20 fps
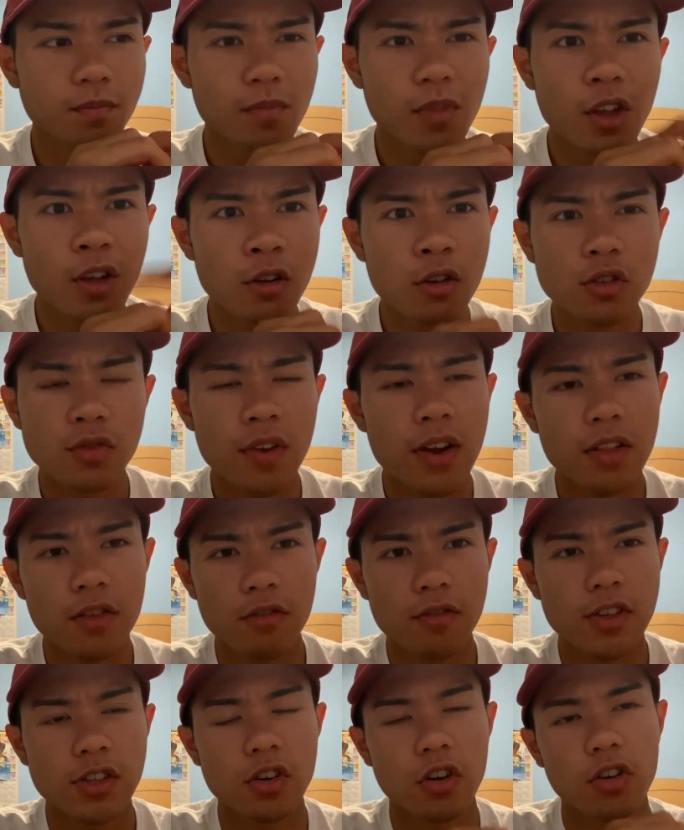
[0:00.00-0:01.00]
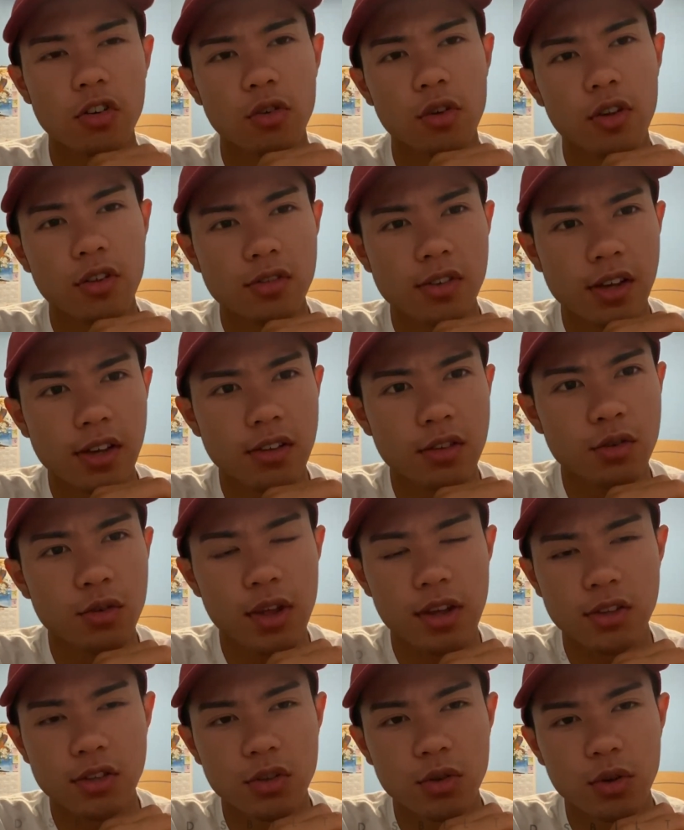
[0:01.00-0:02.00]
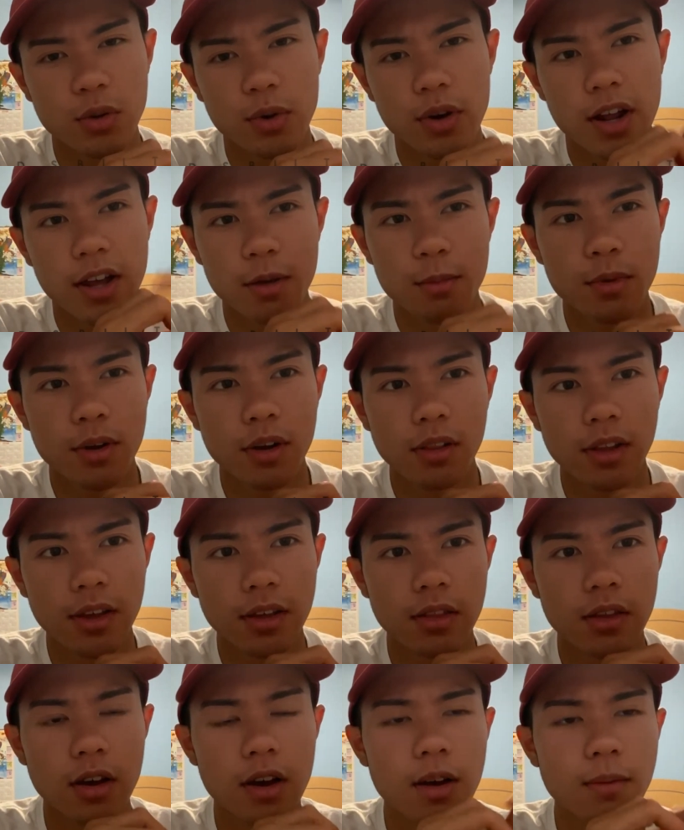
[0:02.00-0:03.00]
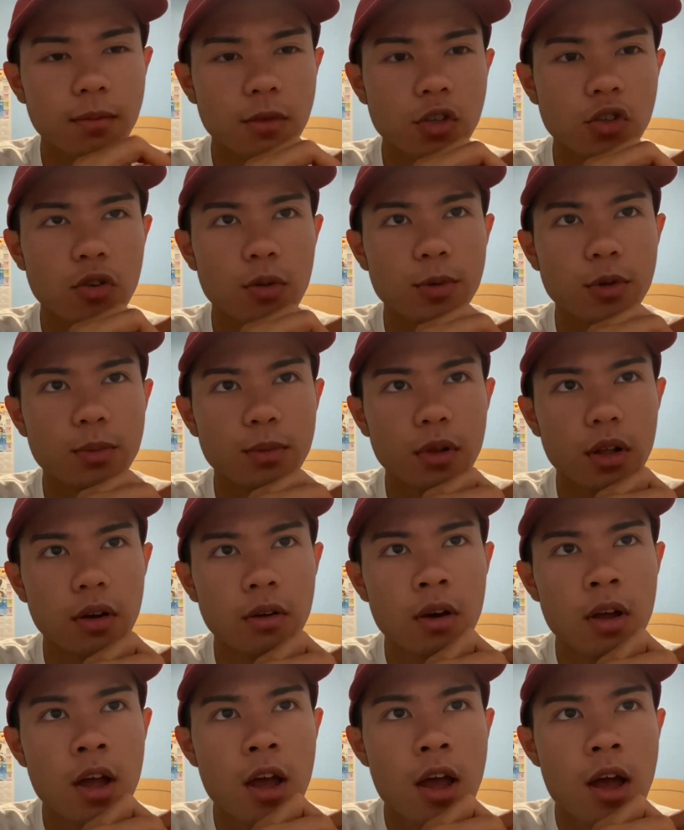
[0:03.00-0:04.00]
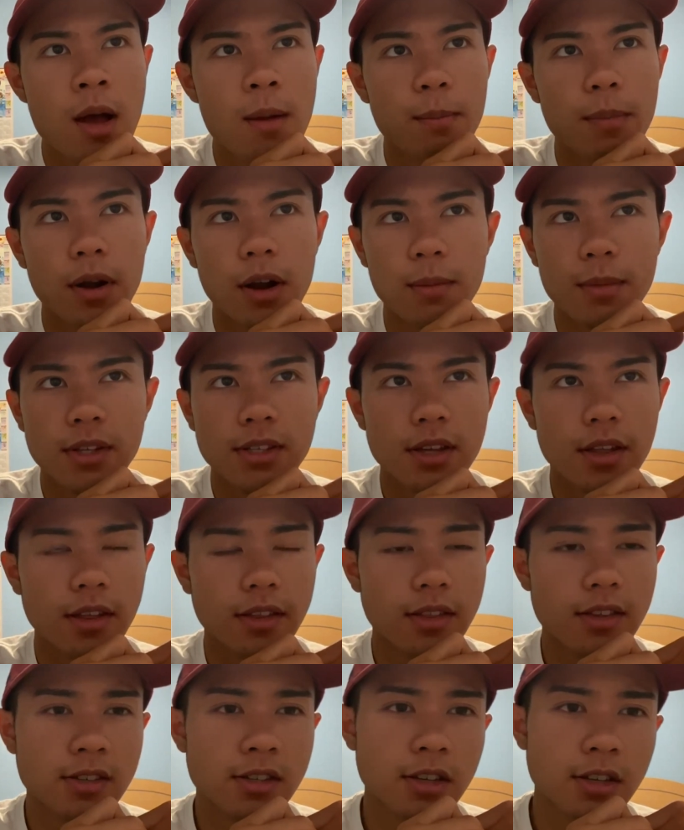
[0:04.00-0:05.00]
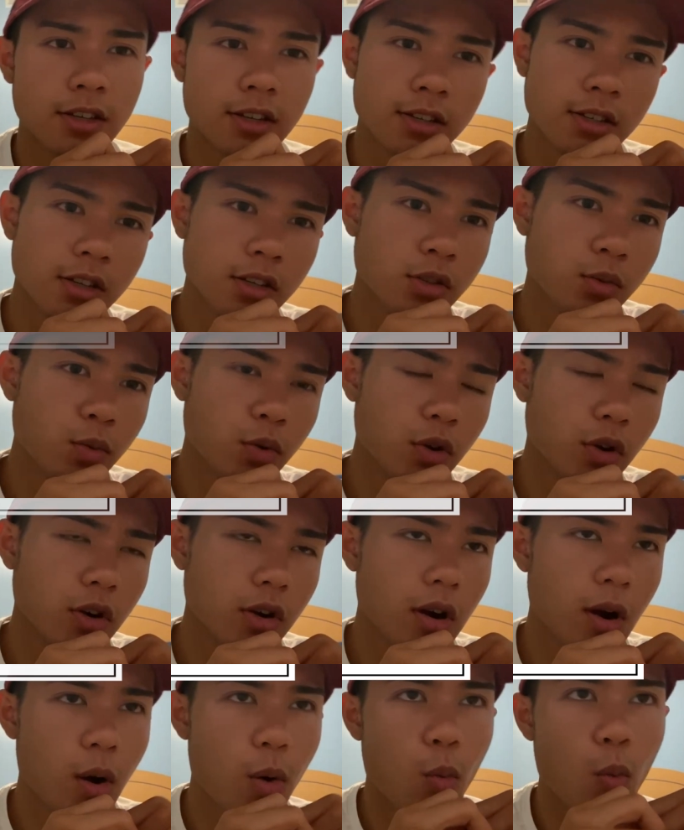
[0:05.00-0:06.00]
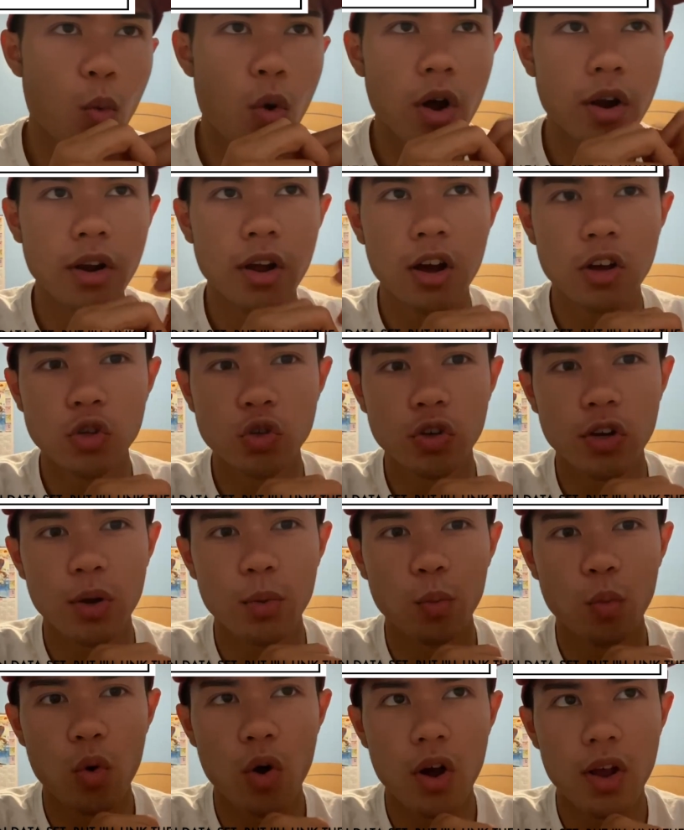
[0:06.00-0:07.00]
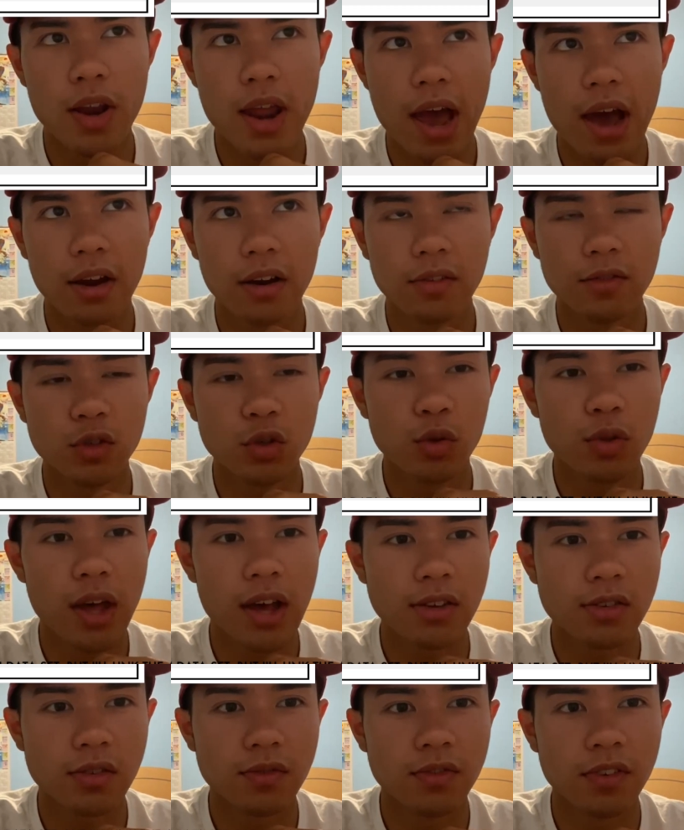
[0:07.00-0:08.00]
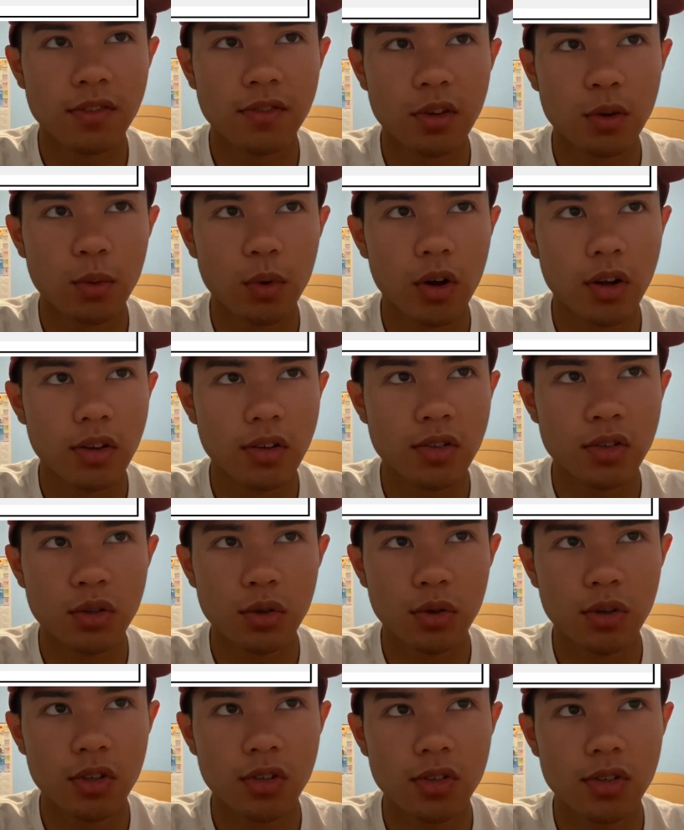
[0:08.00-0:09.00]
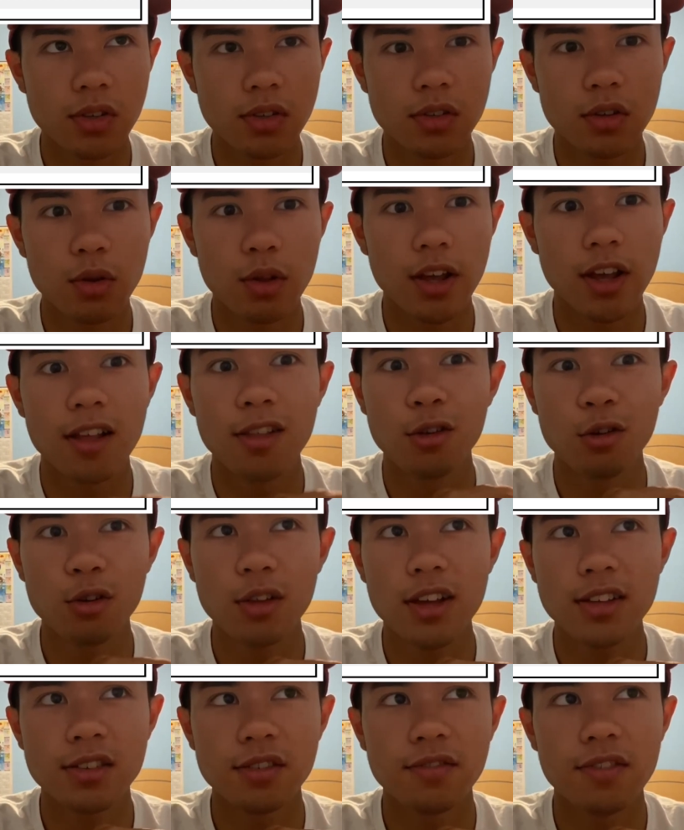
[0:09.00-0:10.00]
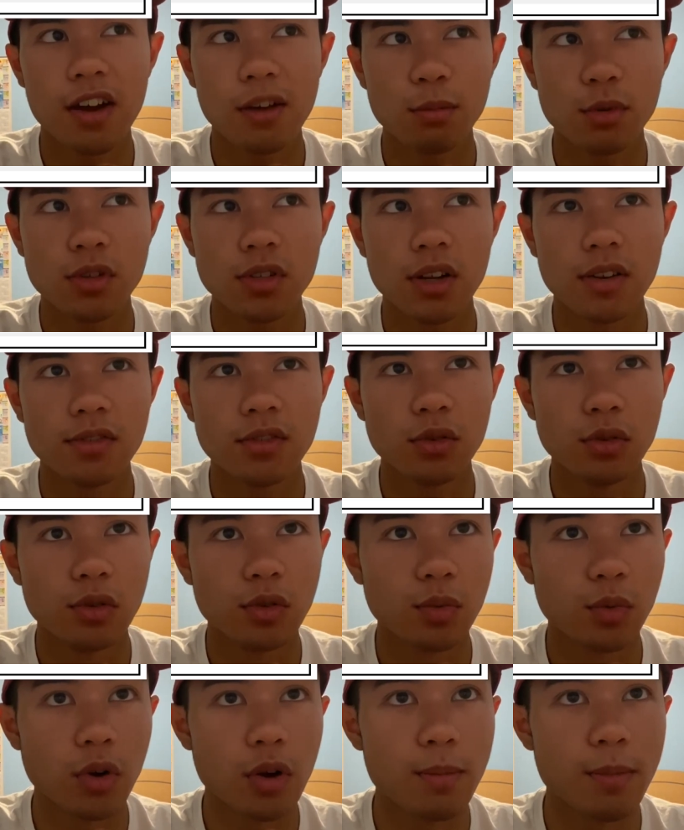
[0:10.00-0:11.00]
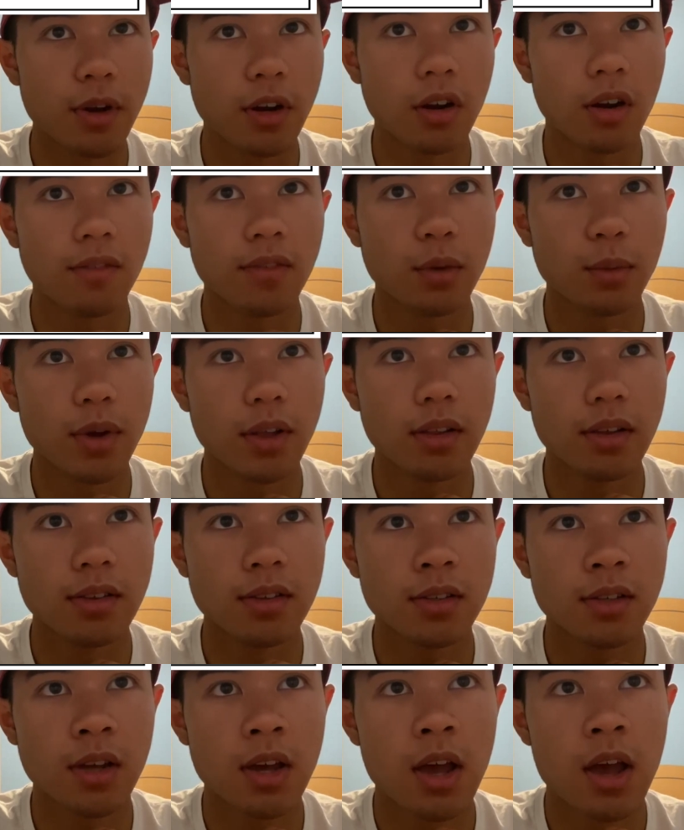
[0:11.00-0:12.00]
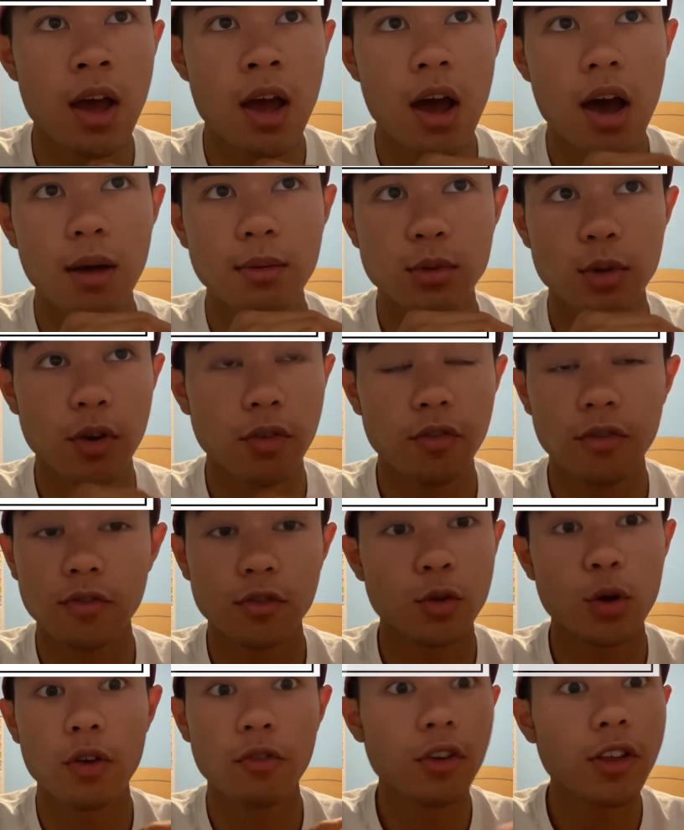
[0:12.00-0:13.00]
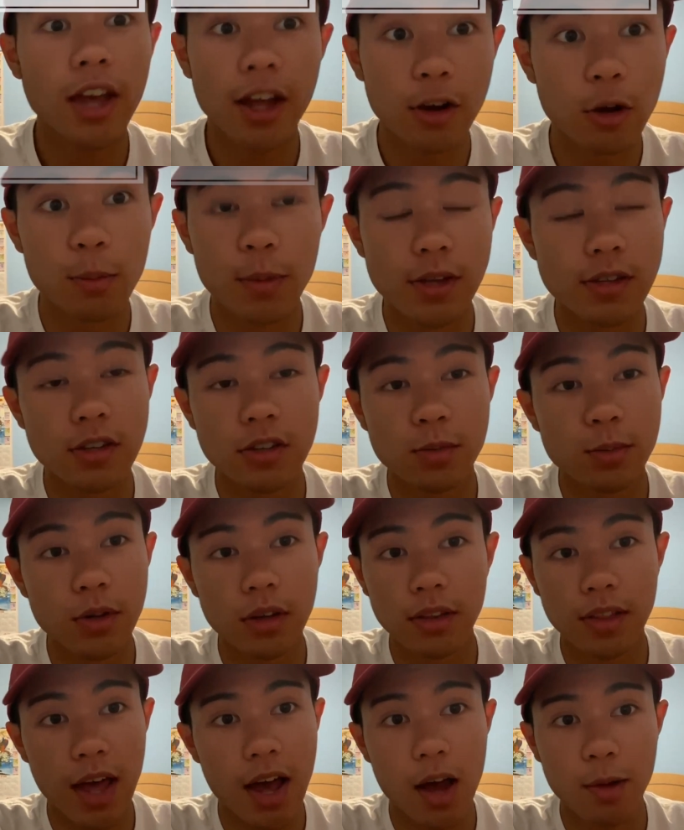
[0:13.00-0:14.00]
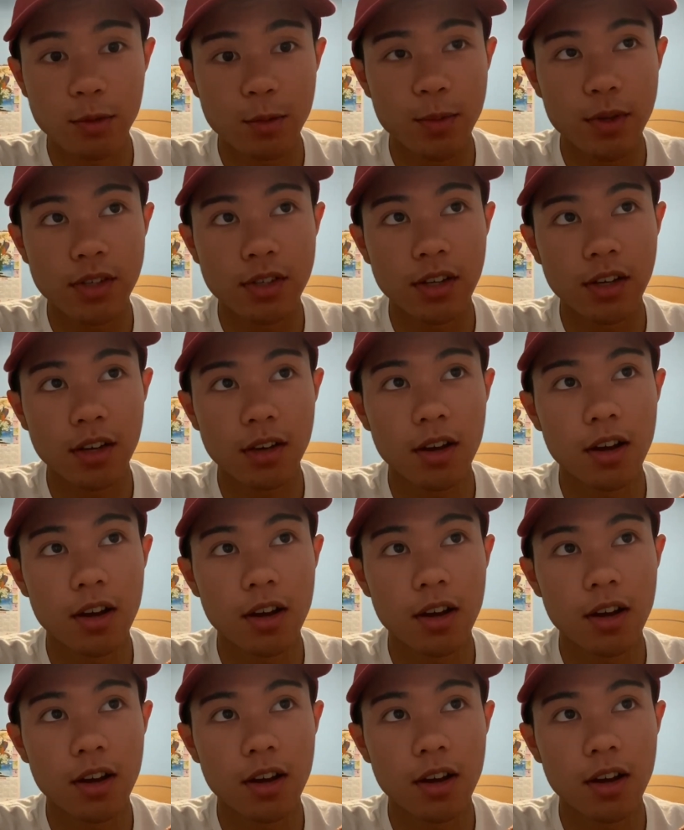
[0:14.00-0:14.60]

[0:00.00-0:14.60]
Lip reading: it was a rather recent article, it was like 2021, I could put a link in the description below, but it said like the statistics were 101 out of 2,051 students, so like a little less than 5% of students were admitted off the wait list. So I really had no business being that optimistic,